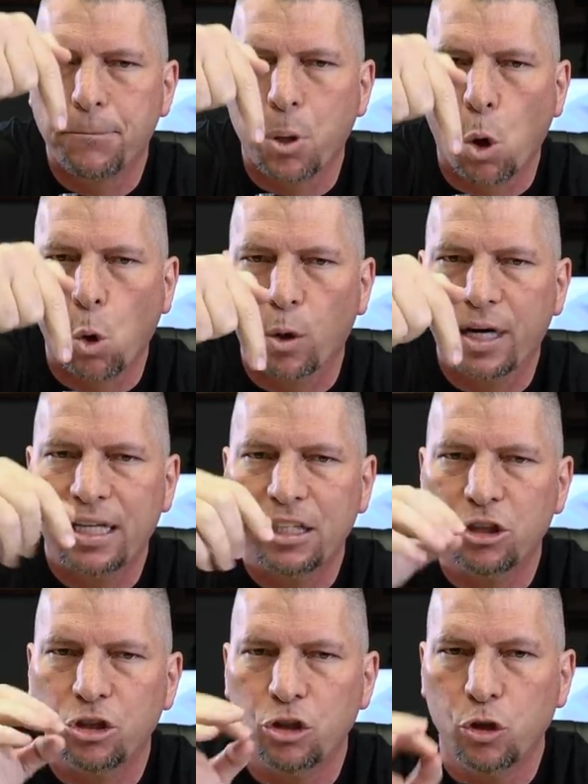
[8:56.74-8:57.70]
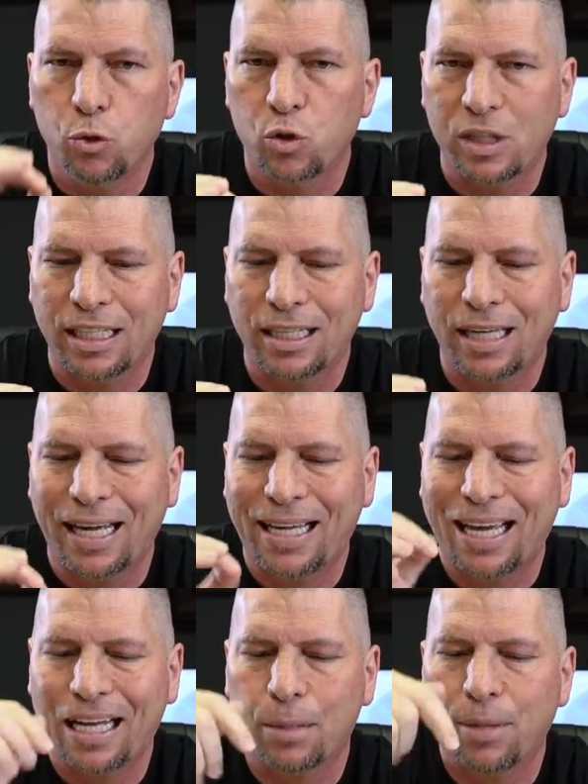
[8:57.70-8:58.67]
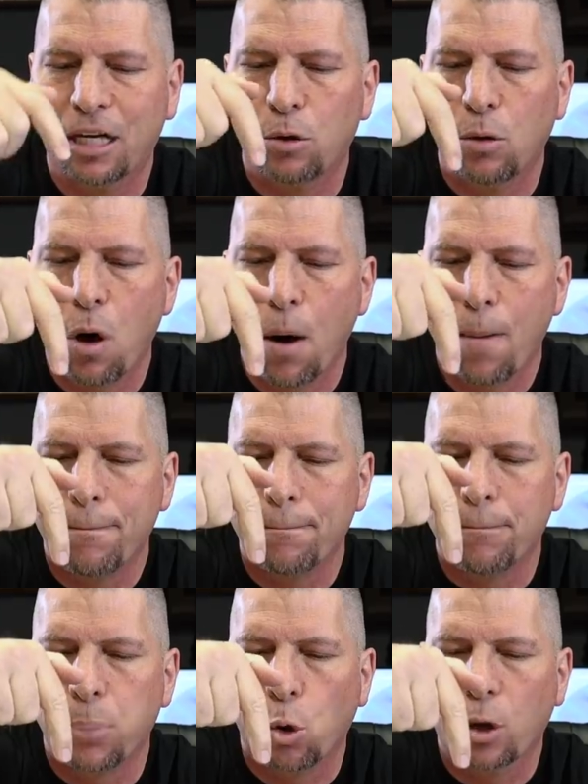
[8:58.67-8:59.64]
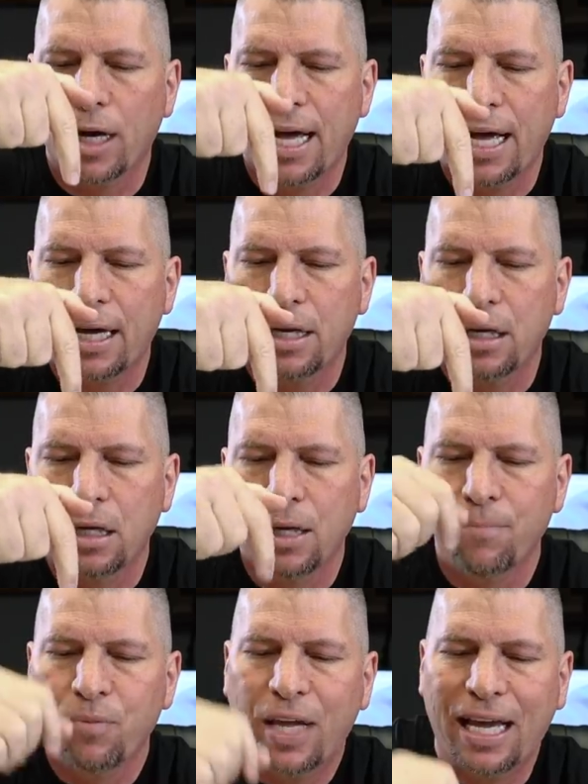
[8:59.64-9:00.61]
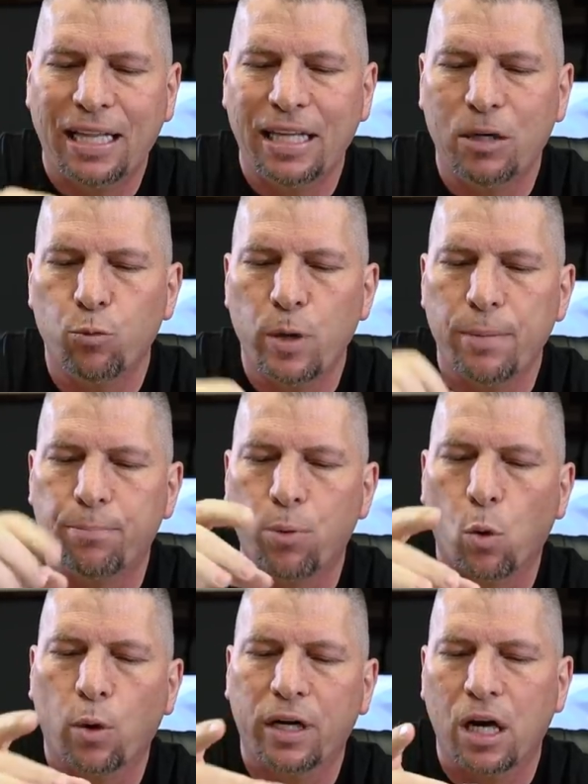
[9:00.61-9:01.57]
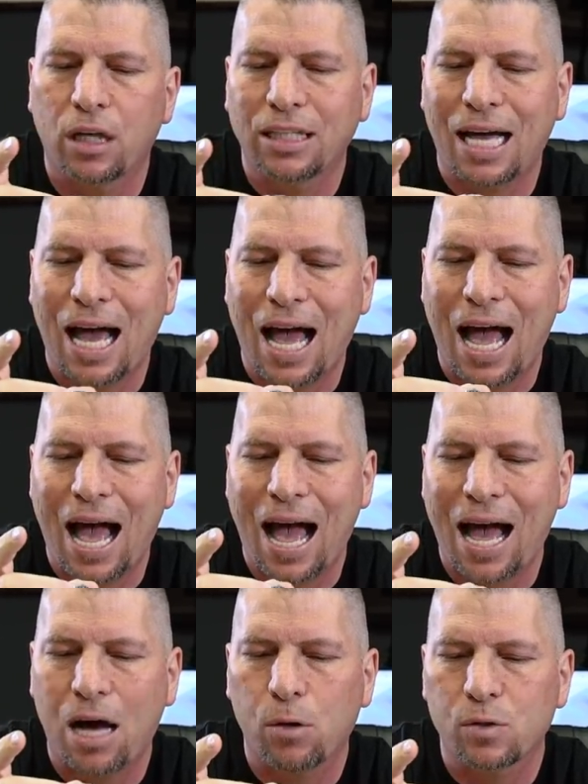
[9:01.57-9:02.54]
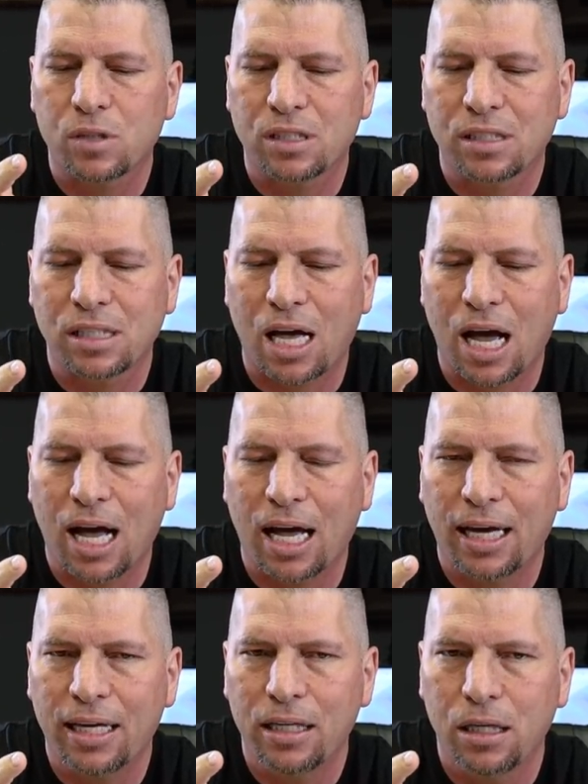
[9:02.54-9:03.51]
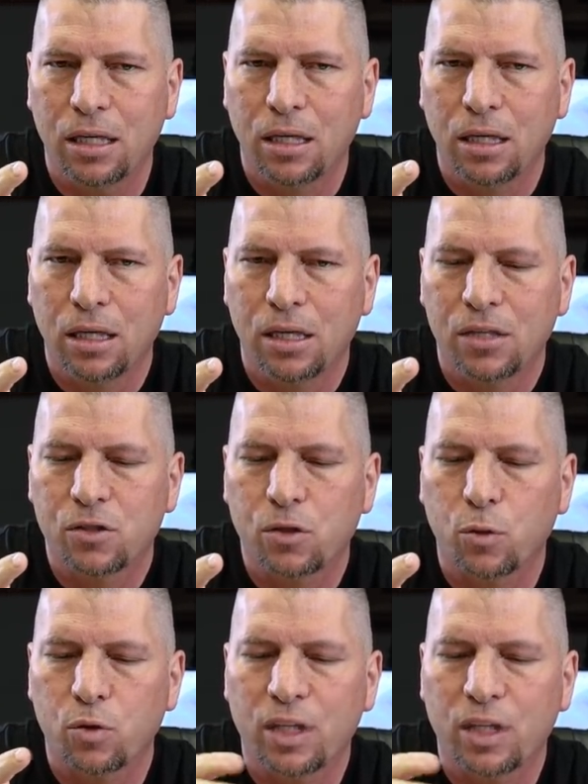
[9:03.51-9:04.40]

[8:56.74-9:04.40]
bore it using a Kennametal bore head, and then we bore it on the outside so